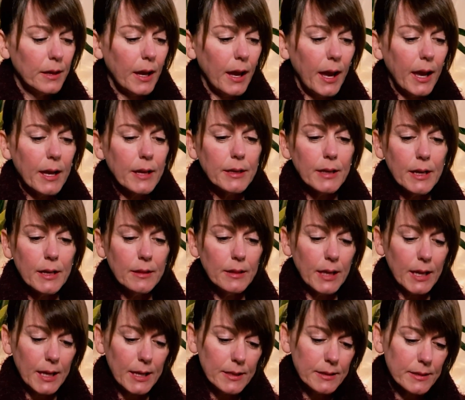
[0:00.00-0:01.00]
And in the
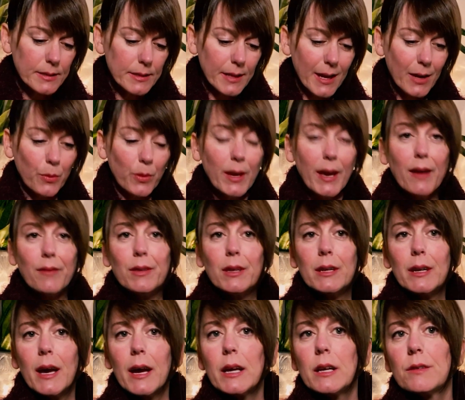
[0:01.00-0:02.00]
insight, we have the
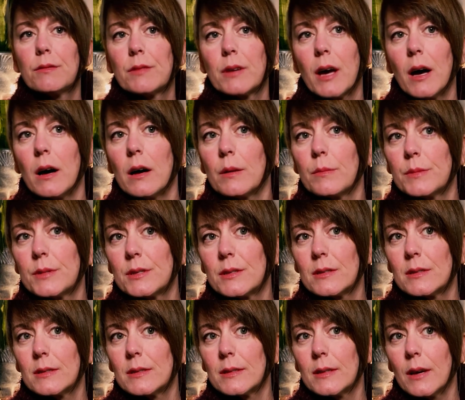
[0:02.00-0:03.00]
Knight of Cups.
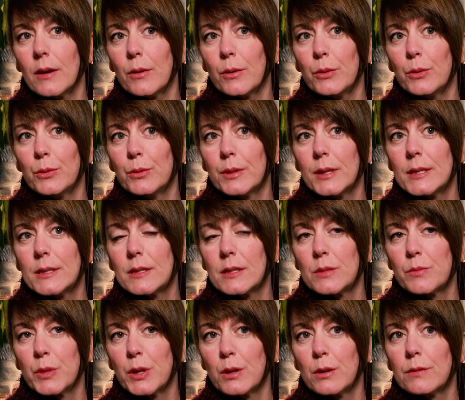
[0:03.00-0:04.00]
Oh, this is
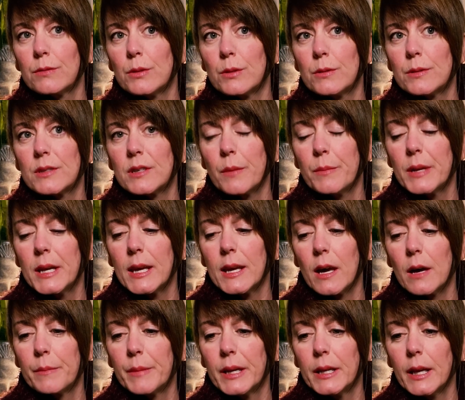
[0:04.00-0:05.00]
beautiful. Somebody
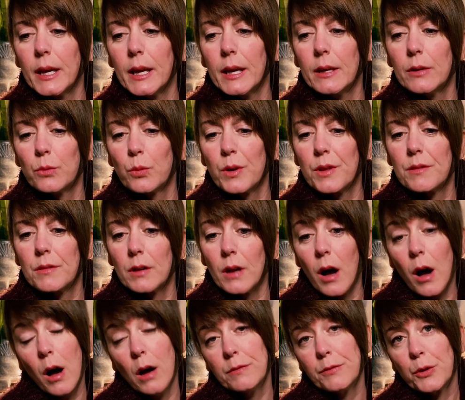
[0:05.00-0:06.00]
coming in with an
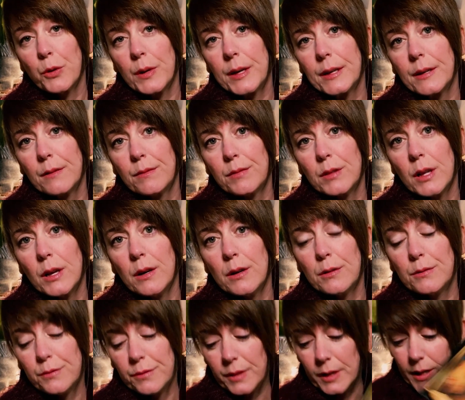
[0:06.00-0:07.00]
offering of
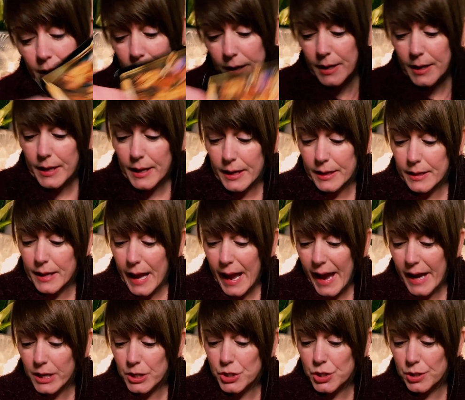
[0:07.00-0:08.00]
love, an
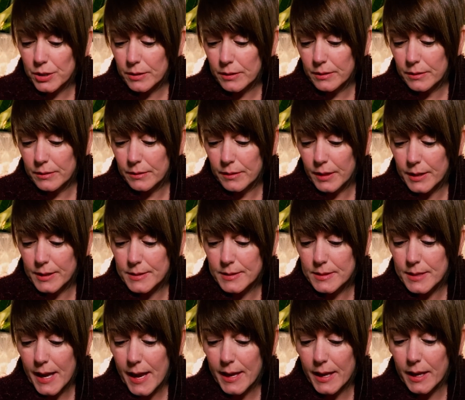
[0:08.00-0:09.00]
action that is
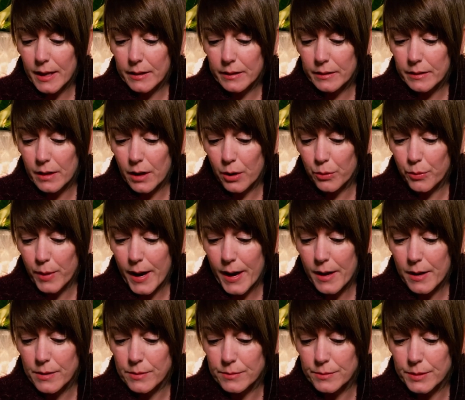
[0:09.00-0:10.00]
taken
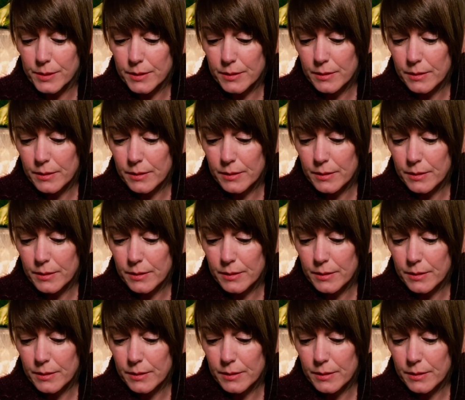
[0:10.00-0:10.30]
around